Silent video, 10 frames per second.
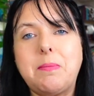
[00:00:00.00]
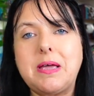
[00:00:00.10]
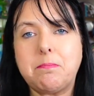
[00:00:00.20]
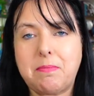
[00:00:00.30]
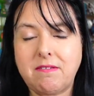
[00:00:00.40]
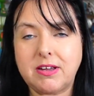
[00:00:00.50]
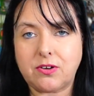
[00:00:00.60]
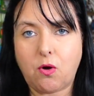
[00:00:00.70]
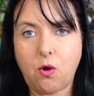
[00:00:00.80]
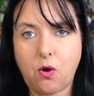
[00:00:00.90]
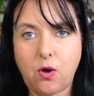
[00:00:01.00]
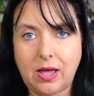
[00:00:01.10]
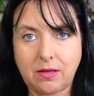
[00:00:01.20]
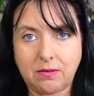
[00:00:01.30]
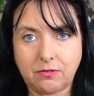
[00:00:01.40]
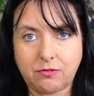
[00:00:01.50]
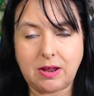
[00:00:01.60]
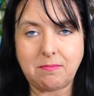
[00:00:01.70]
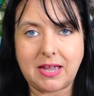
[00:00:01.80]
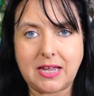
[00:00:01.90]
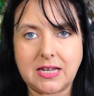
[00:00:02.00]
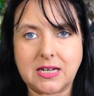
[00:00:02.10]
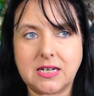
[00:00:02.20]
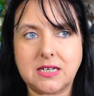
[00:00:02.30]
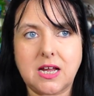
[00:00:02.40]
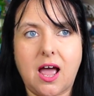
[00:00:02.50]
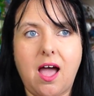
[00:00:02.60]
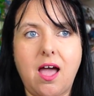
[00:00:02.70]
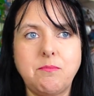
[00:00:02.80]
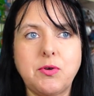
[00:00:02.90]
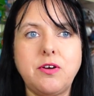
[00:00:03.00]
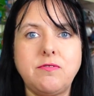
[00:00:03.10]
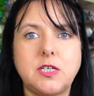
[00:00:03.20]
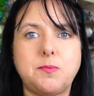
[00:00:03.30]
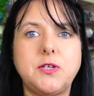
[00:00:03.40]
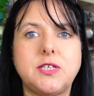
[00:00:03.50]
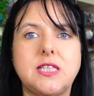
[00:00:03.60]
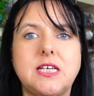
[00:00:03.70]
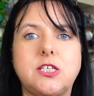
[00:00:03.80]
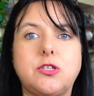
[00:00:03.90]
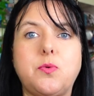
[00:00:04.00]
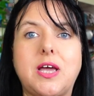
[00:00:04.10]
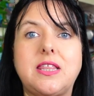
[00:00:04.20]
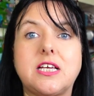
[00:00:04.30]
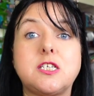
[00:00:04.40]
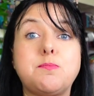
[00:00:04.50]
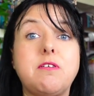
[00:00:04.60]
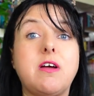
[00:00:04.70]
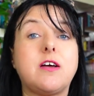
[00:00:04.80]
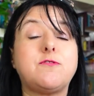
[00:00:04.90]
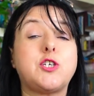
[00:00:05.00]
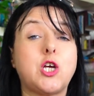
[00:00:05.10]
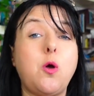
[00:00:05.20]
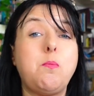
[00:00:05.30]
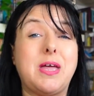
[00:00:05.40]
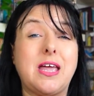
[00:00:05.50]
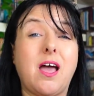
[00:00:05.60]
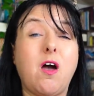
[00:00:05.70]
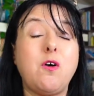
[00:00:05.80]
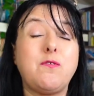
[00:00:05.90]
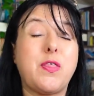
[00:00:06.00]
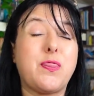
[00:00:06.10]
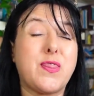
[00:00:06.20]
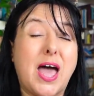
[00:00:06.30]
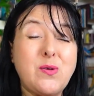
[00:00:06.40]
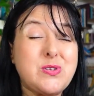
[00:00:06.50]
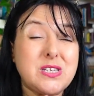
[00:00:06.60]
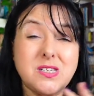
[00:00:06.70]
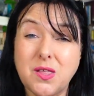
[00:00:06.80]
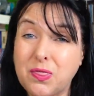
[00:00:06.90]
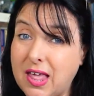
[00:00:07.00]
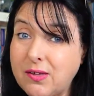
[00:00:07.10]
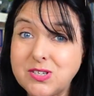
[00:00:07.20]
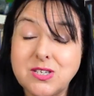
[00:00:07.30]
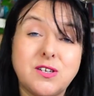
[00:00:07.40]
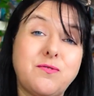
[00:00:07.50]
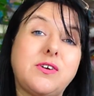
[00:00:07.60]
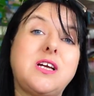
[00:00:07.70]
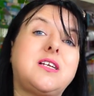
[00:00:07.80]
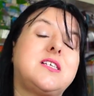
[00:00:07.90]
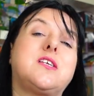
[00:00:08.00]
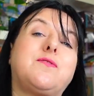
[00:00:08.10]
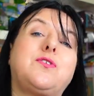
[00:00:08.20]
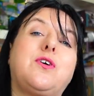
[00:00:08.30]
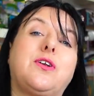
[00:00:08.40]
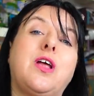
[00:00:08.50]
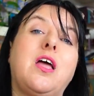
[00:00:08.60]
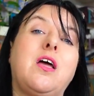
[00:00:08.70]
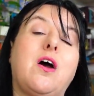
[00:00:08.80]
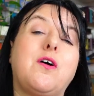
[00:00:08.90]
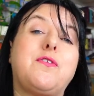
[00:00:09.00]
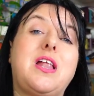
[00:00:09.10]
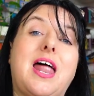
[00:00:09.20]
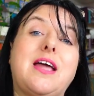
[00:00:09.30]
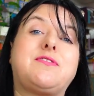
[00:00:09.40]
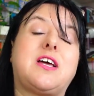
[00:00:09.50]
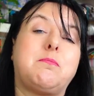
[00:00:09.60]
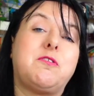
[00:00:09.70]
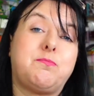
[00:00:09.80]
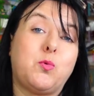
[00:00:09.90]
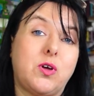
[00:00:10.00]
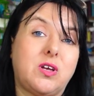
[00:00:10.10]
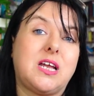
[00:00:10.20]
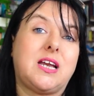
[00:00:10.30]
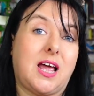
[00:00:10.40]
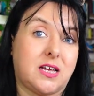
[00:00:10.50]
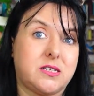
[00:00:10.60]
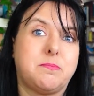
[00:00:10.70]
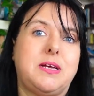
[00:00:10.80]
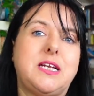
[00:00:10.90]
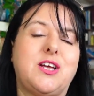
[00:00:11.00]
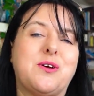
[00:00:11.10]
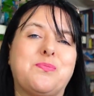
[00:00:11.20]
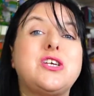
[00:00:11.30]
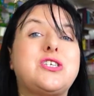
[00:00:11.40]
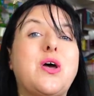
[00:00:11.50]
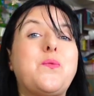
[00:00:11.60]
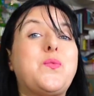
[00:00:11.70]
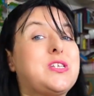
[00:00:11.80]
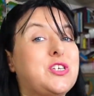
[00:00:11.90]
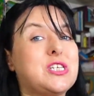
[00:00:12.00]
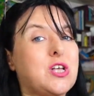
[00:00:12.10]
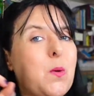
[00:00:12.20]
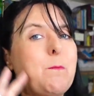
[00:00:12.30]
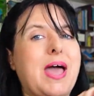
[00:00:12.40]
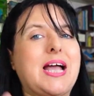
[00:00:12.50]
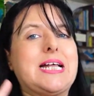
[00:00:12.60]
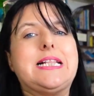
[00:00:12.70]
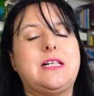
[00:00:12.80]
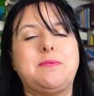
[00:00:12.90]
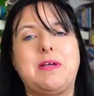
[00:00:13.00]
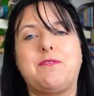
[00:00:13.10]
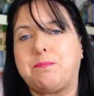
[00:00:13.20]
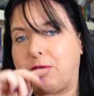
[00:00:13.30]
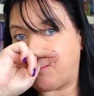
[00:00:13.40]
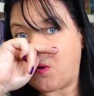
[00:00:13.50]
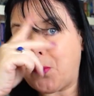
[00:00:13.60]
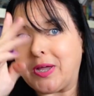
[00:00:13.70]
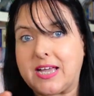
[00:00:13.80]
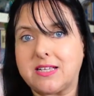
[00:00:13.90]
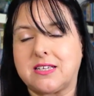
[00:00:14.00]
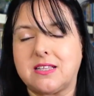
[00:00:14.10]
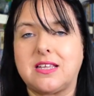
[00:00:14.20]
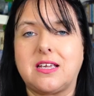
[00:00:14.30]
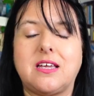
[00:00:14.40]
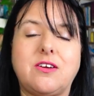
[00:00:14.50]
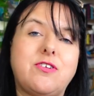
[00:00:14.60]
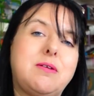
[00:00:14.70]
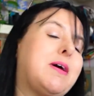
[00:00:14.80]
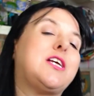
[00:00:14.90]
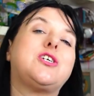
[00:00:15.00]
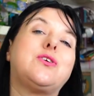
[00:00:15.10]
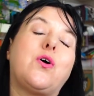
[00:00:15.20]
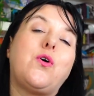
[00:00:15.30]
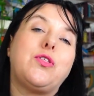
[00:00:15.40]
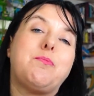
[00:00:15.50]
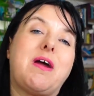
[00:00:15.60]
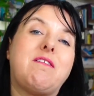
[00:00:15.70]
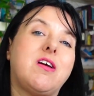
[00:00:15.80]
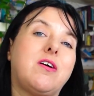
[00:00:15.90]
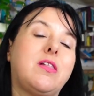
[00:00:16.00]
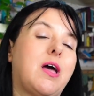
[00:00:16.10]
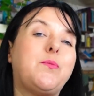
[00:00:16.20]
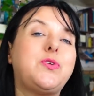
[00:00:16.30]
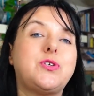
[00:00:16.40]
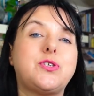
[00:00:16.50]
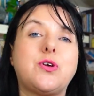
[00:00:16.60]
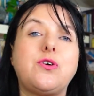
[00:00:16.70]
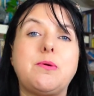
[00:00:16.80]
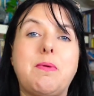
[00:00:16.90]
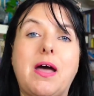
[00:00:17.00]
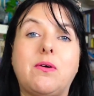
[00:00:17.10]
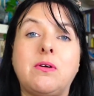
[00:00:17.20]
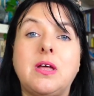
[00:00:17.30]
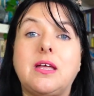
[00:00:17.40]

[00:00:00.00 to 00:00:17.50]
being buried or cremated, I'm going to respond to this the way that spirit have shown me over thousands and thousands of readings I've done over a lifetime of working as a medium. So we'll just go back a little bit before we get to the cremation or the burial, and we'll just talk about